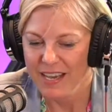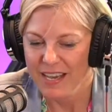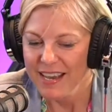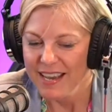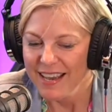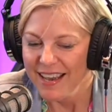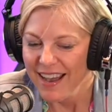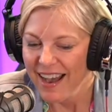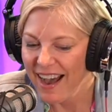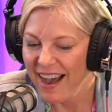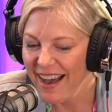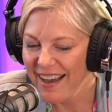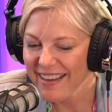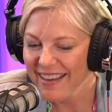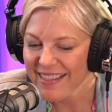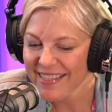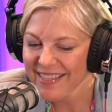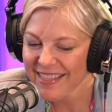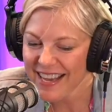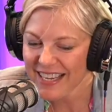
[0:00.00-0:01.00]
Hi,
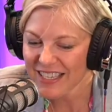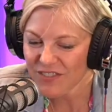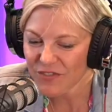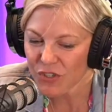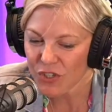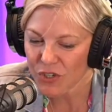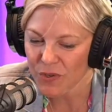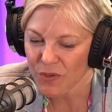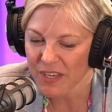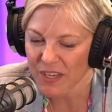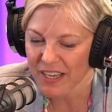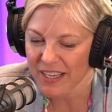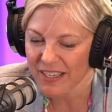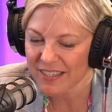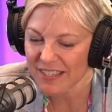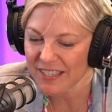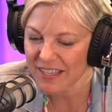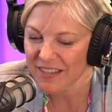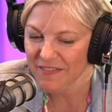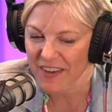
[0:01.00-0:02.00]
and thanks for tuning in
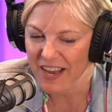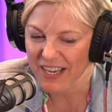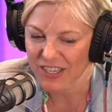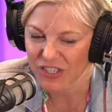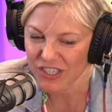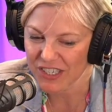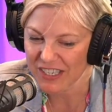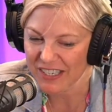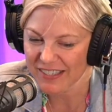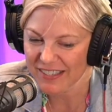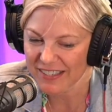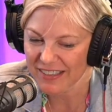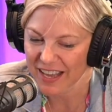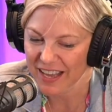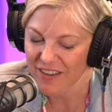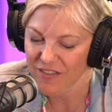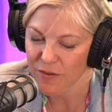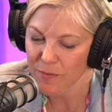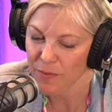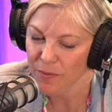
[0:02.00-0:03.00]
to the Fashionista
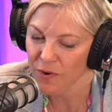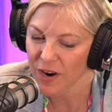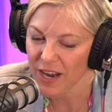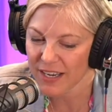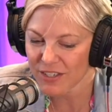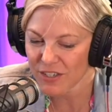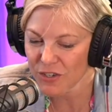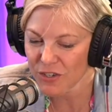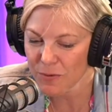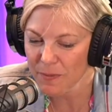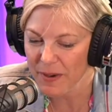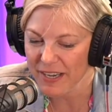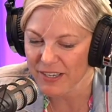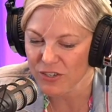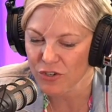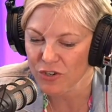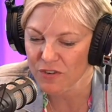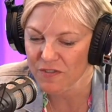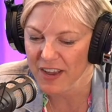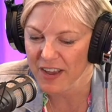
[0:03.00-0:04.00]
Life, brought to you by
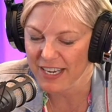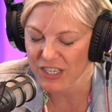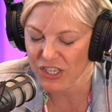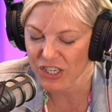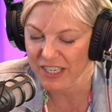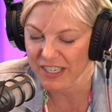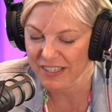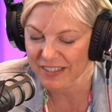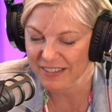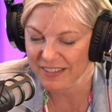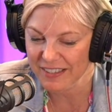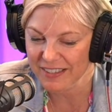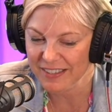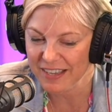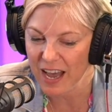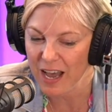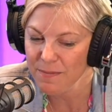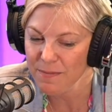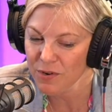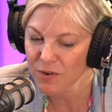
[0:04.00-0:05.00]
True Fashionistas.
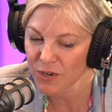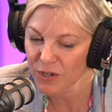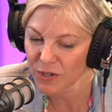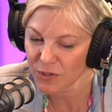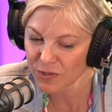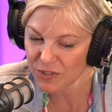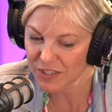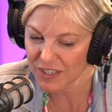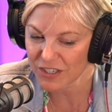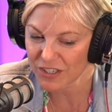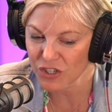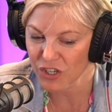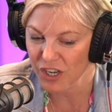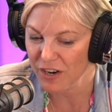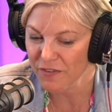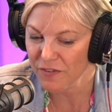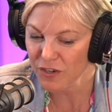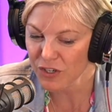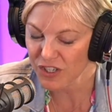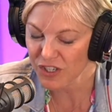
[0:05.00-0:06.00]
I'm your host,
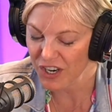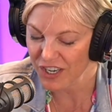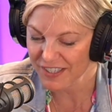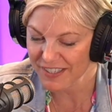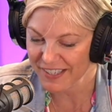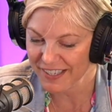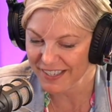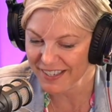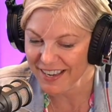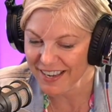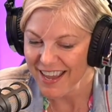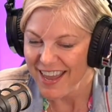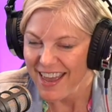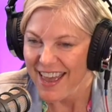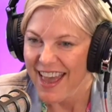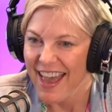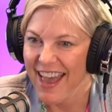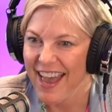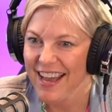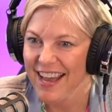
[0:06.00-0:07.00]
Jennifer Johnson,
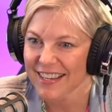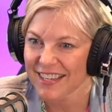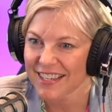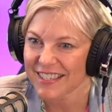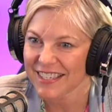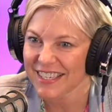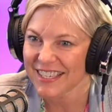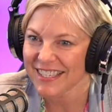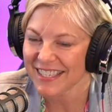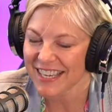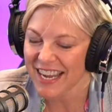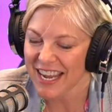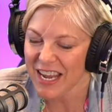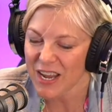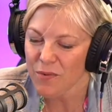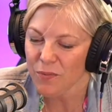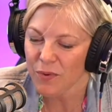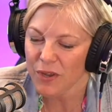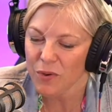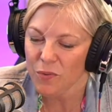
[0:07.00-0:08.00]
and today
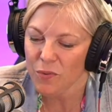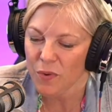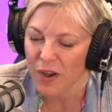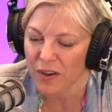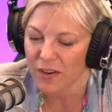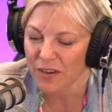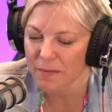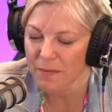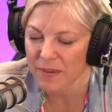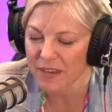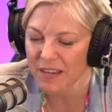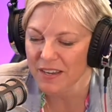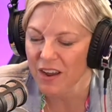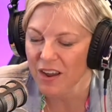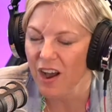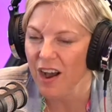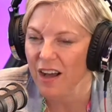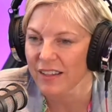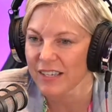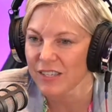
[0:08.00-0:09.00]
we welcome in
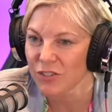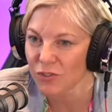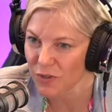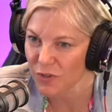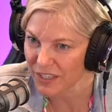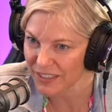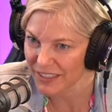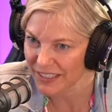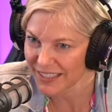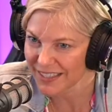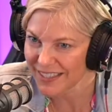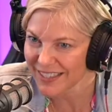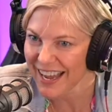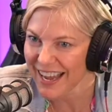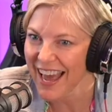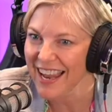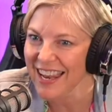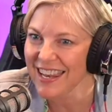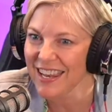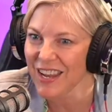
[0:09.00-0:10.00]
Holly Strickland.
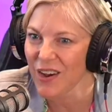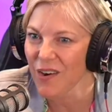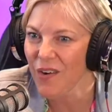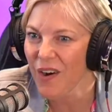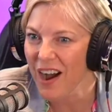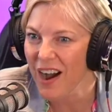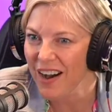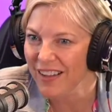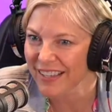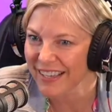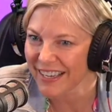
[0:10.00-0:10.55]
Hello, Holly.